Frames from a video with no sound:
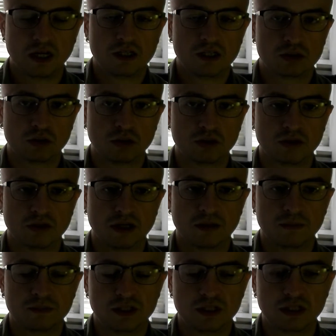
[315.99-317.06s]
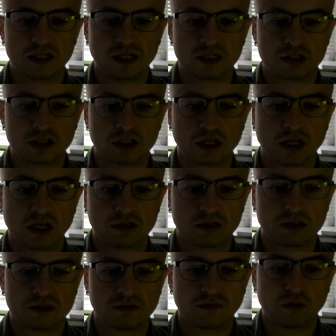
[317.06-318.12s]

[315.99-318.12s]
So he actually counted